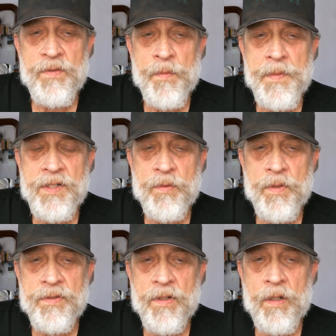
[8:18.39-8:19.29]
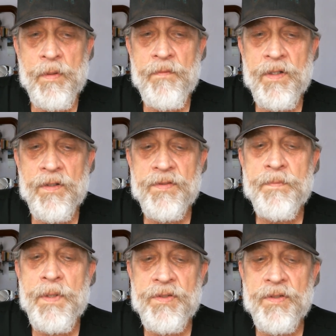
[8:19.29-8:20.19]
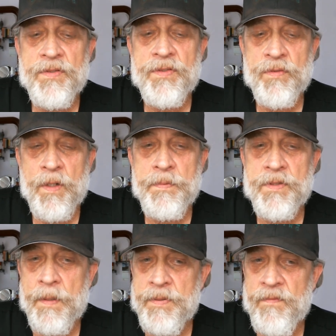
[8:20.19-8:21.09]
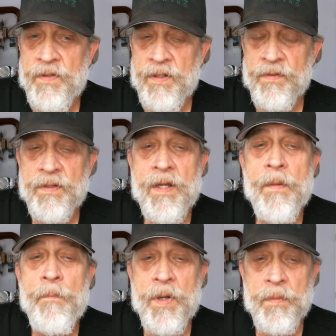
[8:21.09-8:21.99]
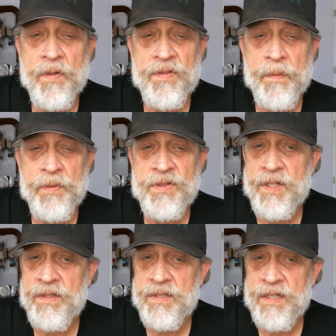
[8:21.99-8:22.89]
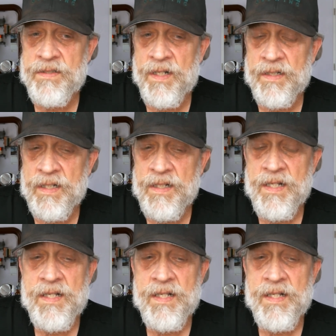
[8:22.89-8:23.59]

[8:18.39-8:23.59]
My magic words are on all my videos, specials, screw ups, top 10 videos, beer mail samples, tongue tied talking,